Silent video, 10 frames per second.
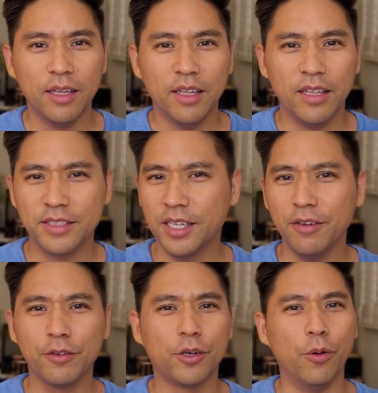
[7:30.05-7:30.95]
Instead
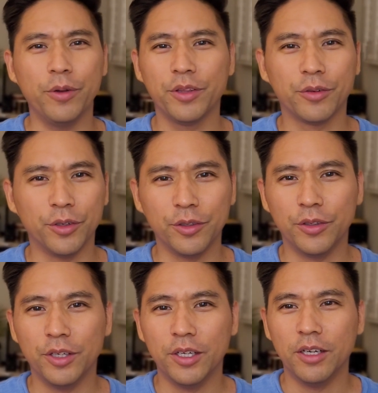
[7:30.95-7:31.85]
of going
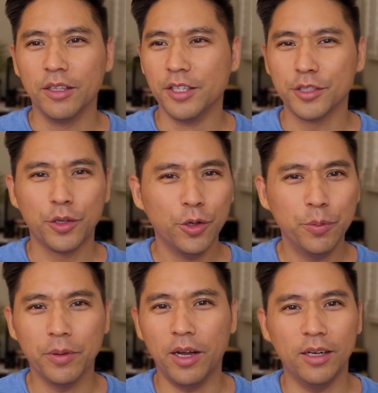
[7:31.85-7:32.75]
through this
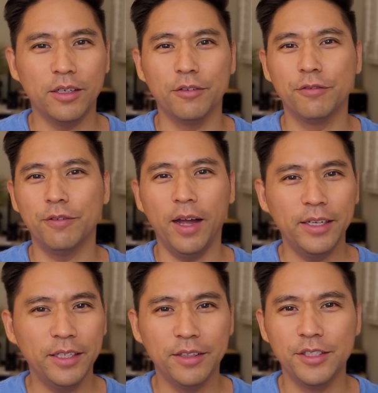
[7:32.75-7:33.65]
hoopla of
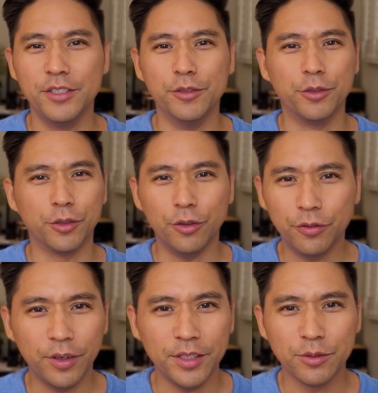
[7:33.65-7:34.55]
finding these new
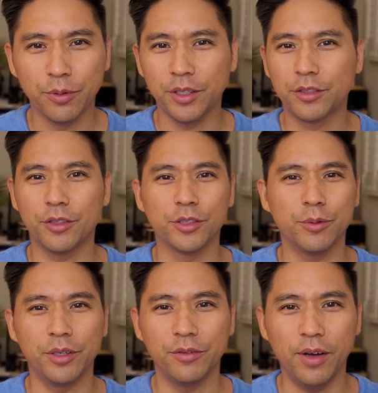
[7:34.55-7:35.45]
girlfriends when they turn
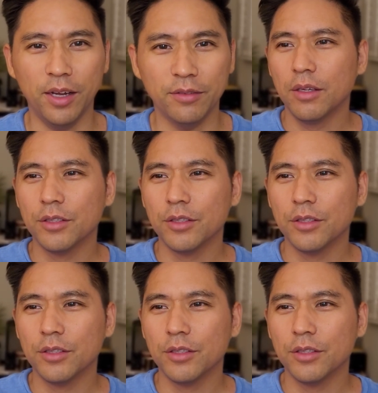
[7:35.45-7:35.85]
25.